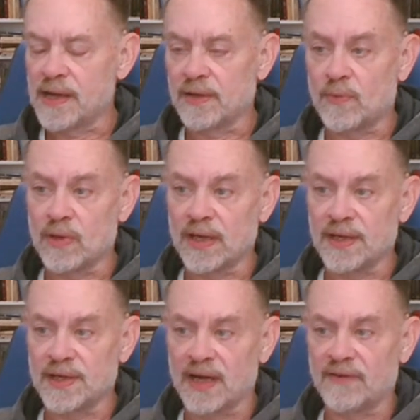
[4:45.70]

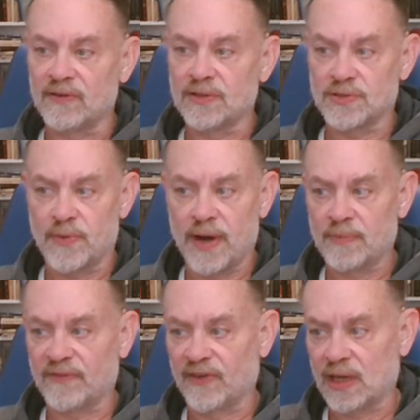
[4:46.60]
in diverse
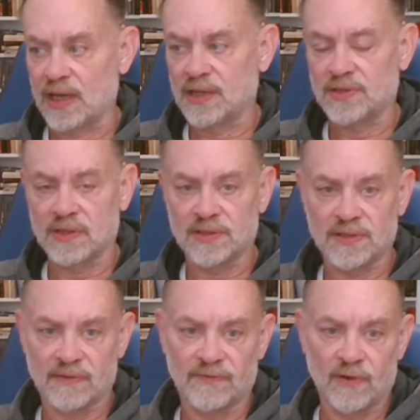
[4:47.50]

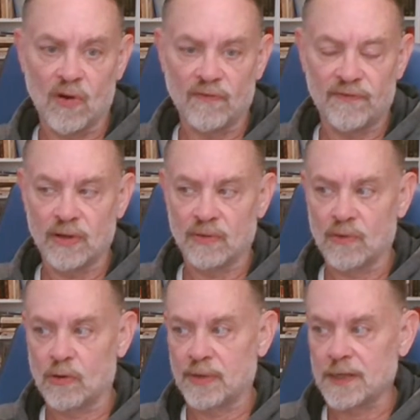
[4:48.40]
ramifications of overt
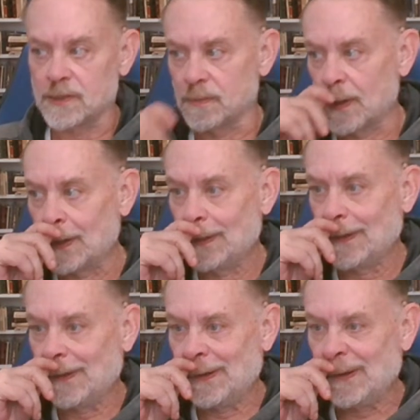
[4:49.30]
Romanism,
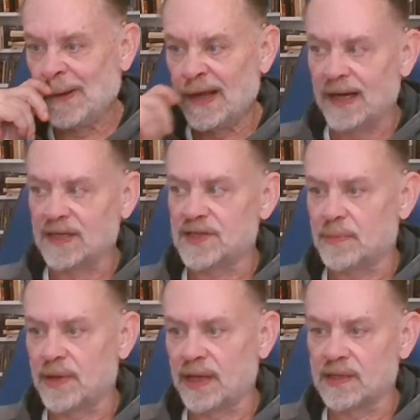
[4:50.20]
and
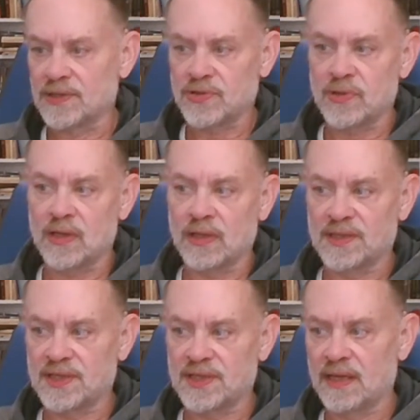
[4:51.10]
exhibiting the
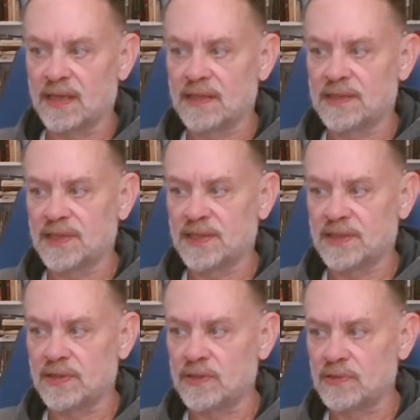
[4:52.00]
strongest tendencies
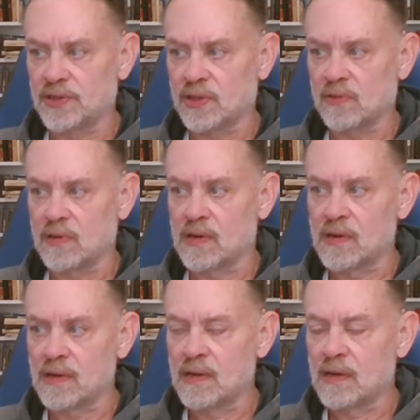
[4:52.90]
to do so
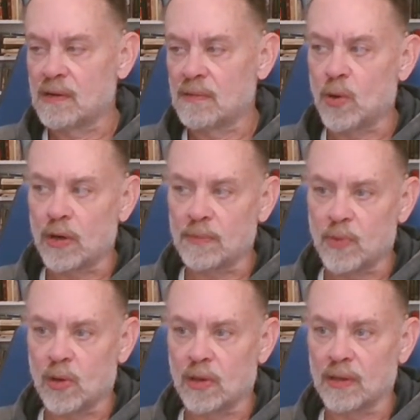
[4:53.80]
more and
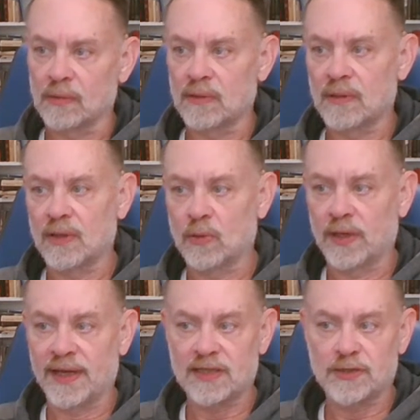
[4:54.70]
more, the
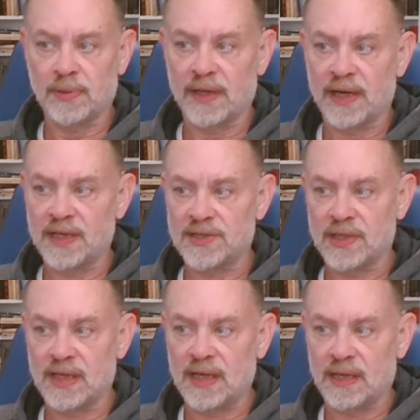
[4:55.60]
only
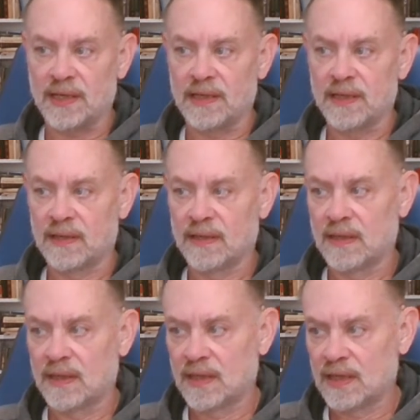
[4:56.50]
explanation needed
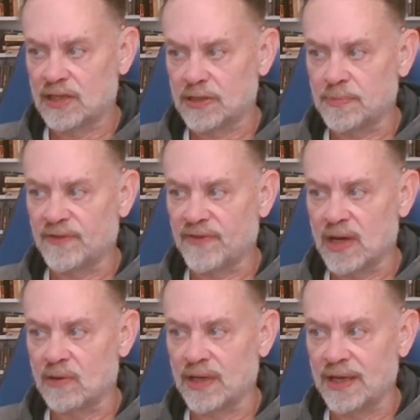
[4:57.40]
is to be
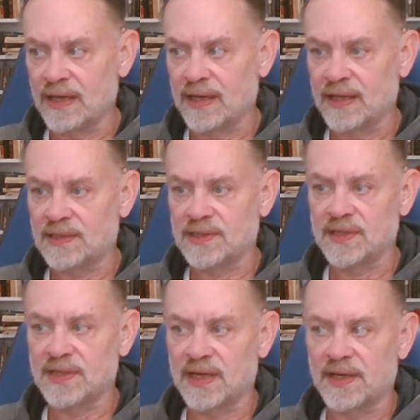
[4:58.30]
found in its
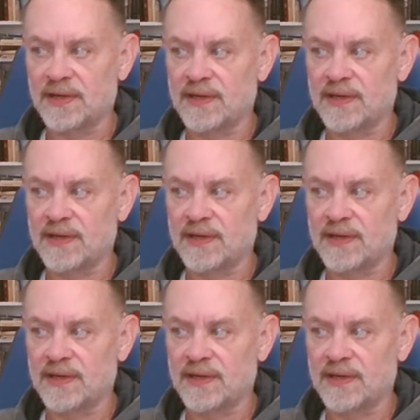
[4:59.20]
entire